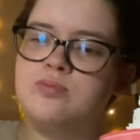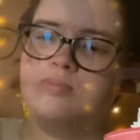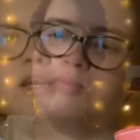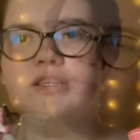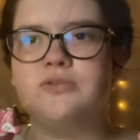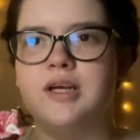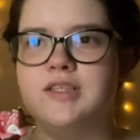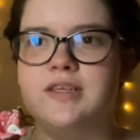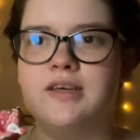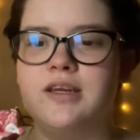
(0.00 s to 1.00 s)
I just realized I
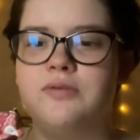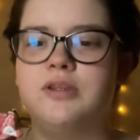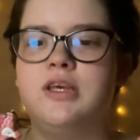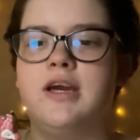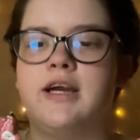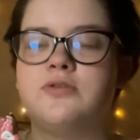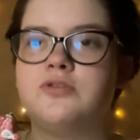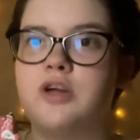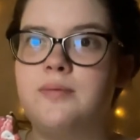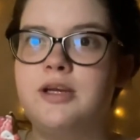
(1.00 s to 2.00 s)
didn't get any with the actual
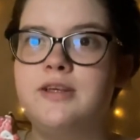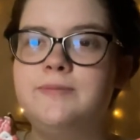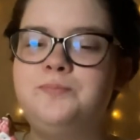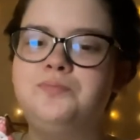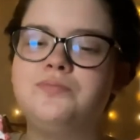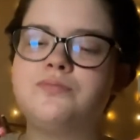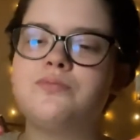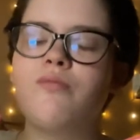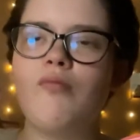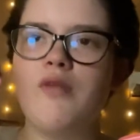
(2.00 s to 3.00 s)
strawberry in it.
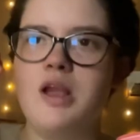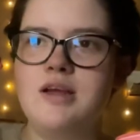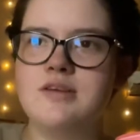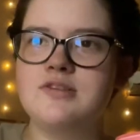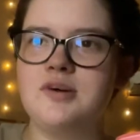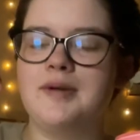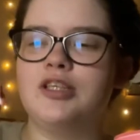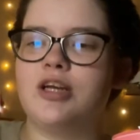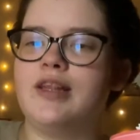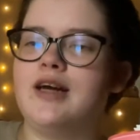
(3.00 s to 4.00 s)
So I'm going to
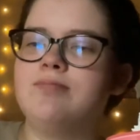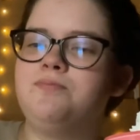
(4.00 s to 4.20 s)
try that.